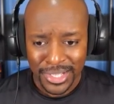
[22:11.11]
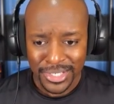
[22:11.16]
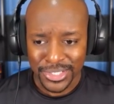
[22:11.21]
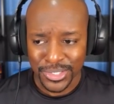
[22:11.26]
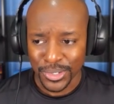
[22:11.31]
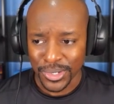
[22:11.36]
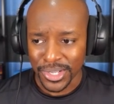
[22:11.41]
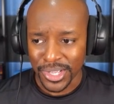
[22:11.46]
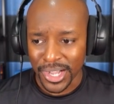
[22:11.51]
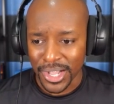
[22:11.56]

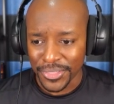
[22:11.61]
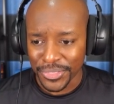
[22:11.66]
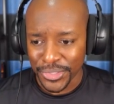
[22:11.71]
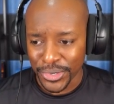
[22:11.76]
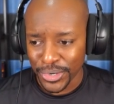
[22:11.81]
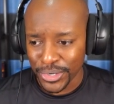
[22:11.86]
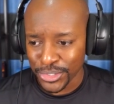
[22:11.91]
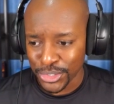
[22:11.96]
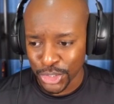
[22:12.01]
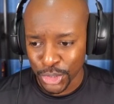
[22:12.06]
So
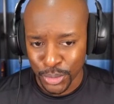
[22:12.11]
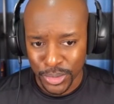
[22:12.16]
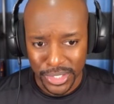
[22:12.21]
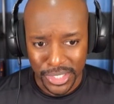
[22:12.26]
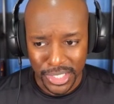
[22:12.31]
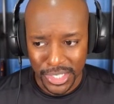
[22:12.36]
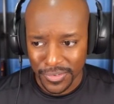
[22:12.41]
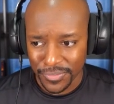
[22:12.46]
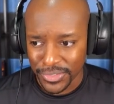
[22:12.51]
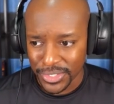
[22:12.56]
Gunther is who we
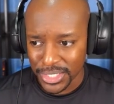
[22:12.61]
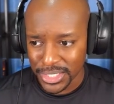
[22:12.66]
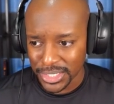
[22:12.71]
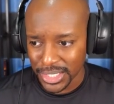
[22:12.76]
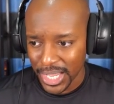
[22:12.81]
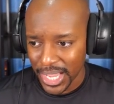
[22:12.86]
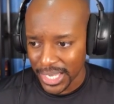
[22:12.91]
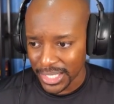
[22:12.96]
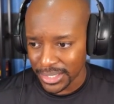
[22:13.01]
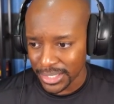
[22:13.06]
give
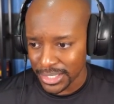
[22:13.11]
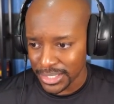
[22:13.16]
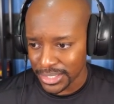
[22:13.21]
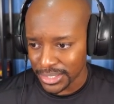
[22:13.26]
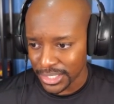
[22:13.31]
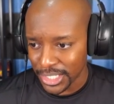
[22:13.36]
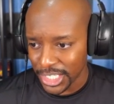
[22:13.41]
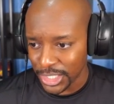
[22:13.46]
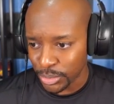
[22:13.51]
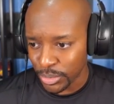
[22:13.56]
these
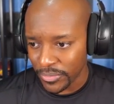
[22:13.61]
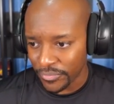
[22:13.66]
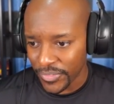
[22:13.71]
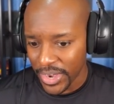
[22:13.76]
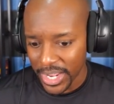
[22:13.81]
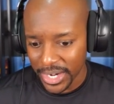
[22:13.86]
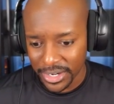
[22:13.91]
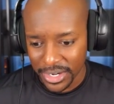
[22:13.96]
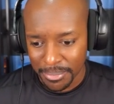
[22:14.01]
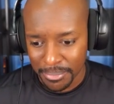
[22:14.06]
things we
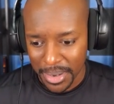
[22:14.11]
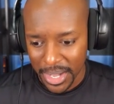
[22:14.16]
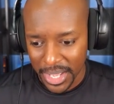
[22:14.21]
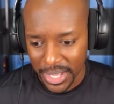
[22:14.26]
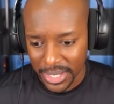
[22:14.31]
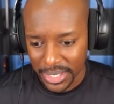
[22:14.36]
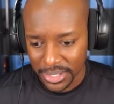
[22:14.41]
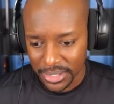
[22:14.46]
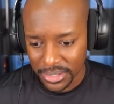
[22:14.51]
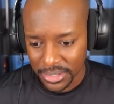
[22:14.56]
find in the
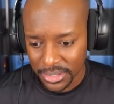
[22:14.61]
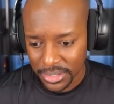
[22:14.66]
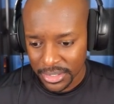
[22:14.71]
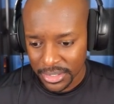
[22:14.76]
mine.